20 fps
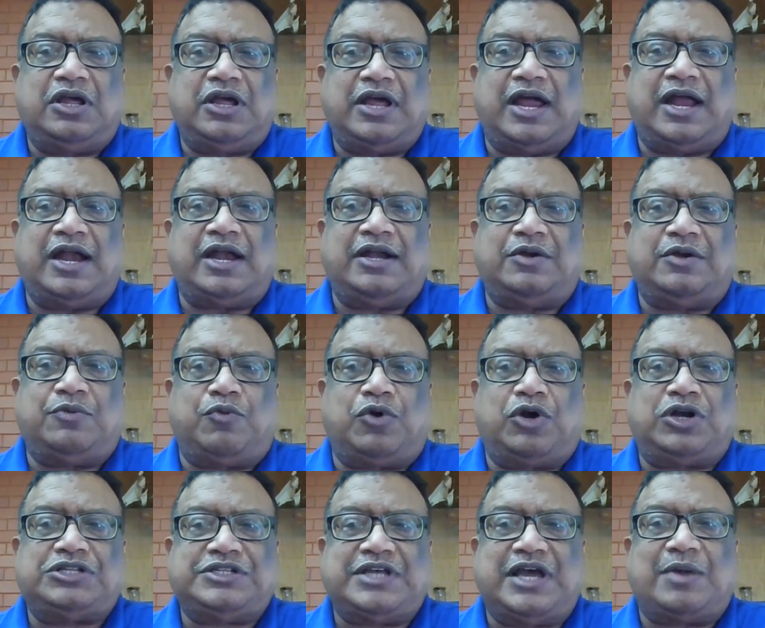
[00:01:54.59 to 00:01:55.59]
And
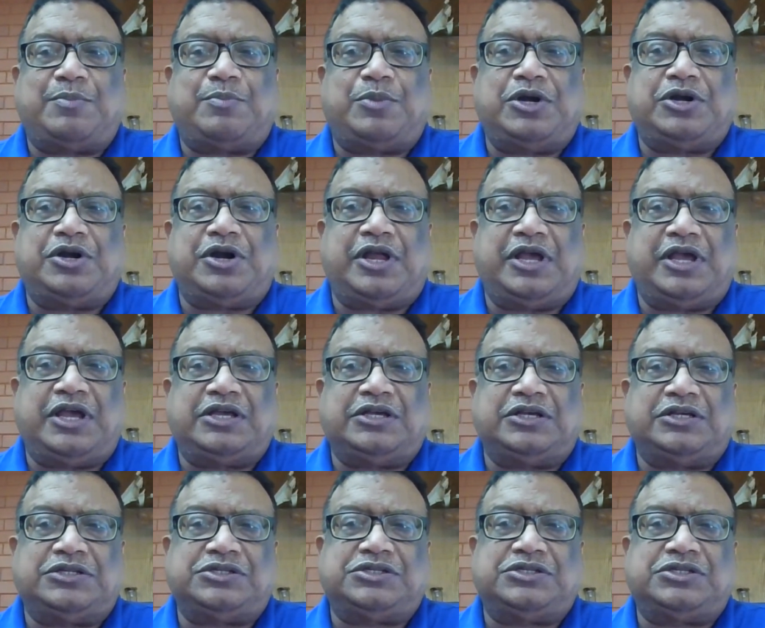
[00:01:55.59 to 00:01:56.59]
what has happened today
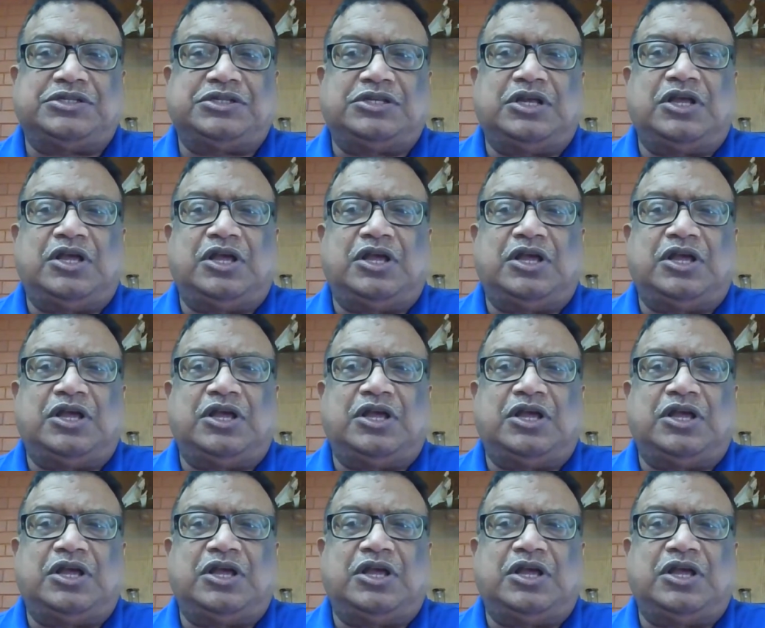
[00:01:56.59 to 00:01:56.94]
is